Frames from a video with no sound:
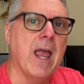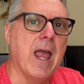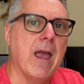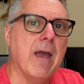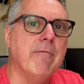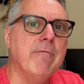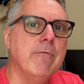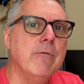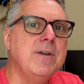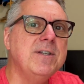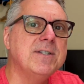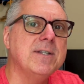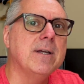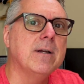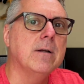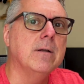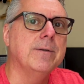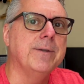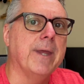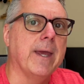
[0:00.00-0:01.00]
every
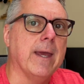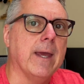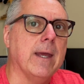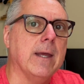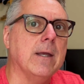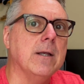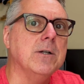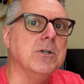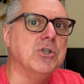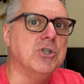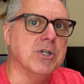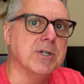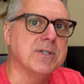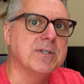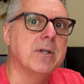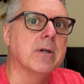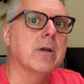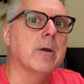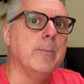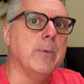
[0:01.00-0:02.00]
single day just
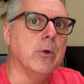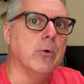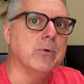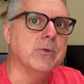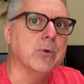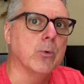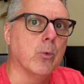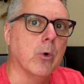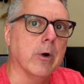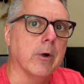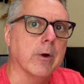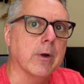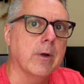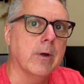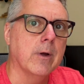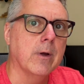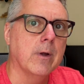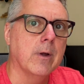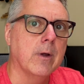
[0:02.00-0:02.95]
to commute to work.